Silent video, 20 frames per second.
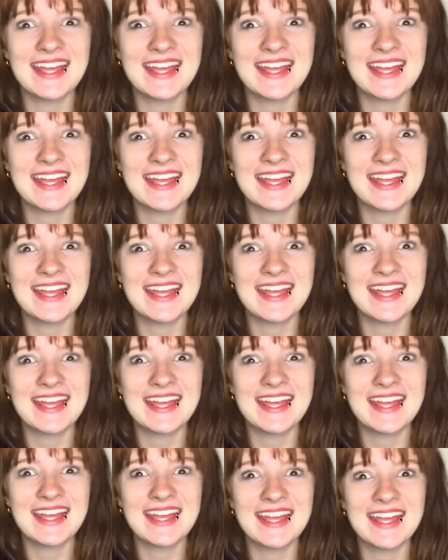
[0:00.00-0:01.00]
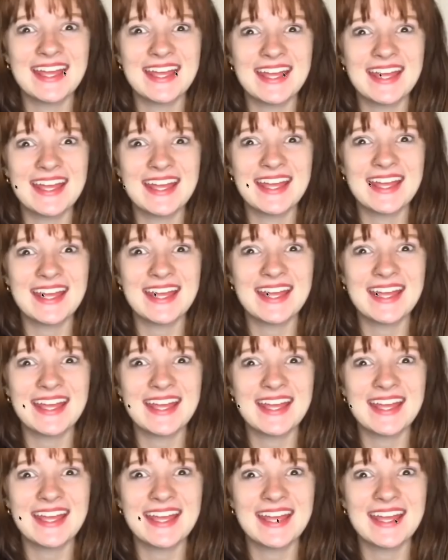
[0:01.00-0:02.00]

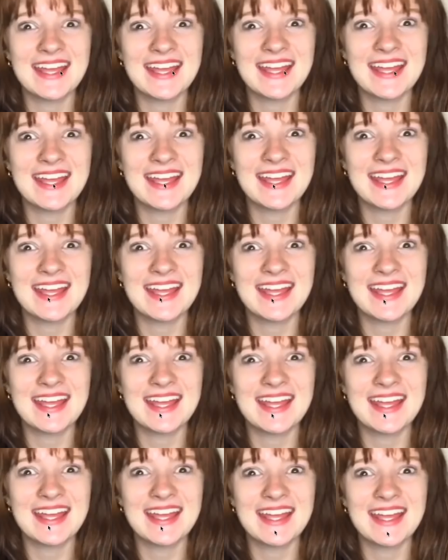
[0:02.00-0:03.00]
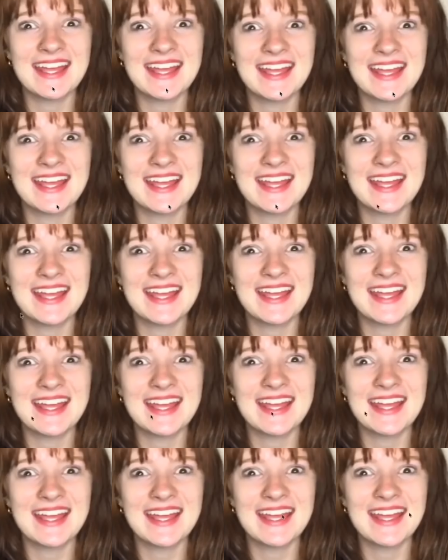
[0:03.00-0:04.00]

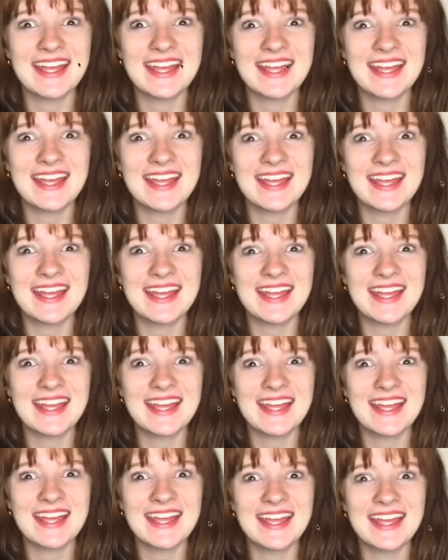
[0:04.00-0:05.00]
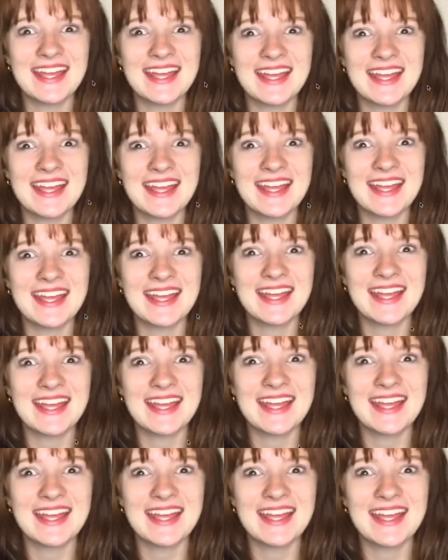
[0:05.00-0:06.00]

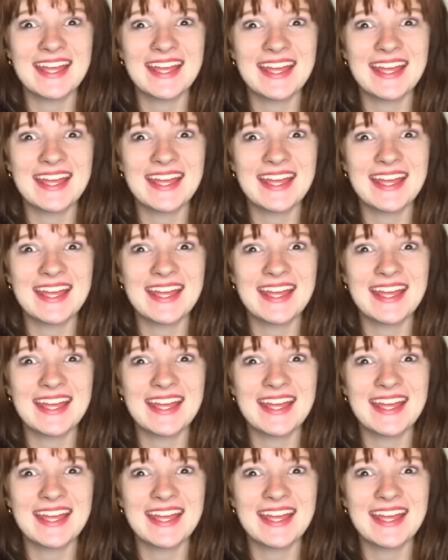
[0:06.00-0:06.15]
This person isn't speaking.